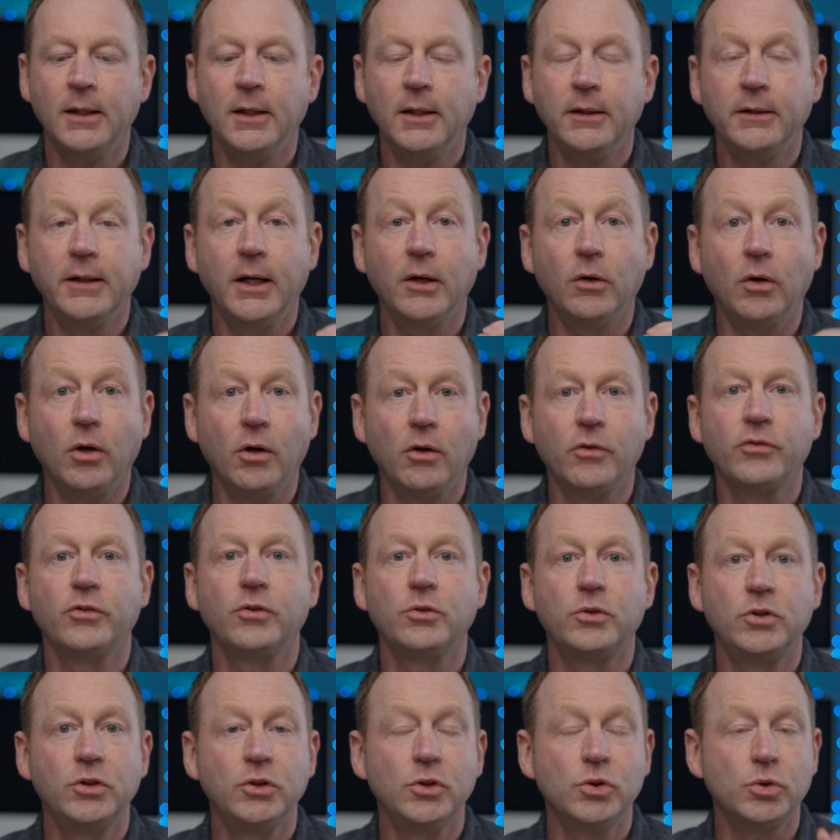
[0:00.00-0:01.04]
Now, also,
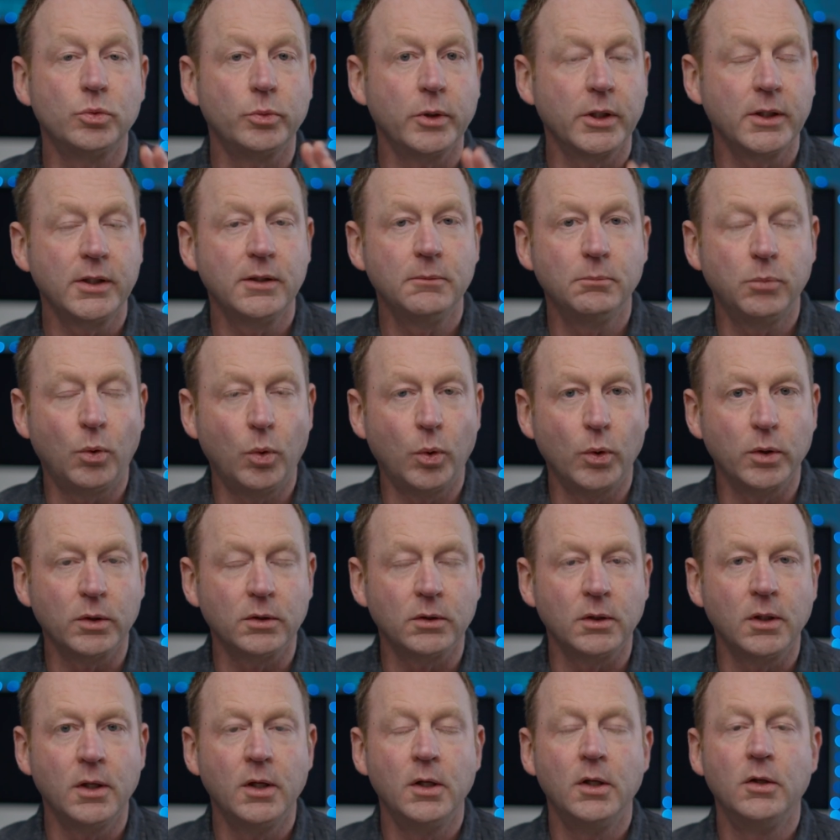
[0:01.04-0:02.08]
too, really
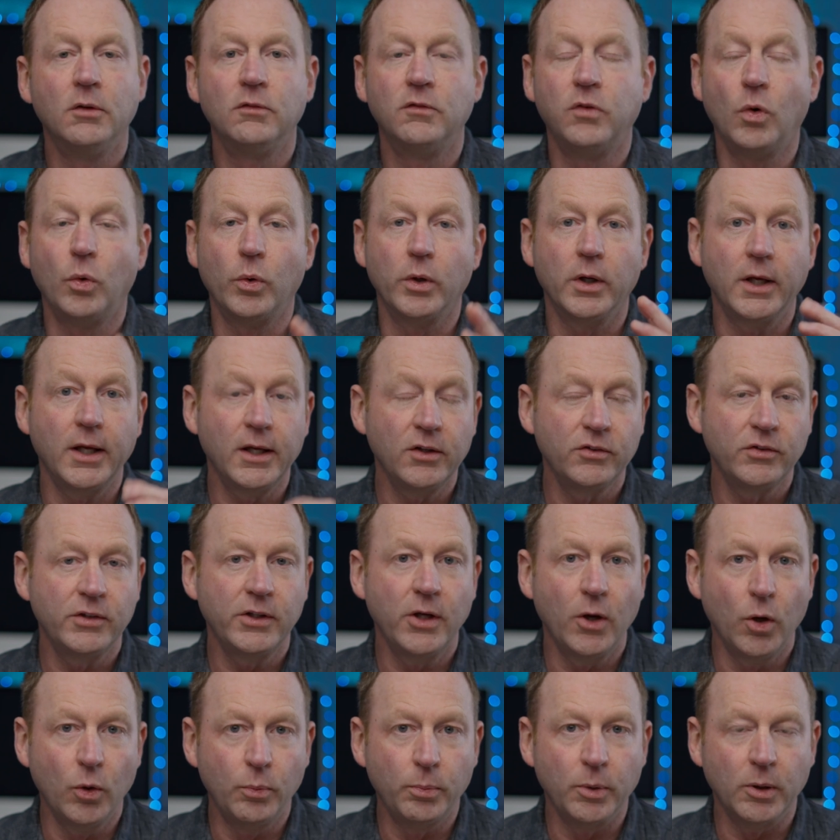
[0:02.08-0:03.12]
important for
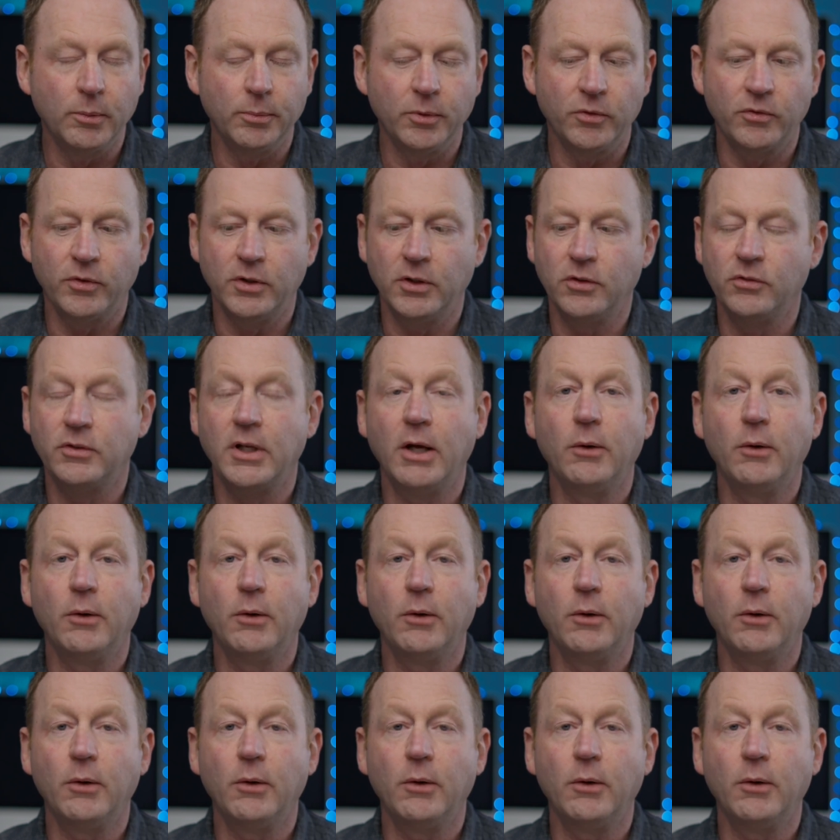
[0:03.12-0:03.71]
SEO purposes.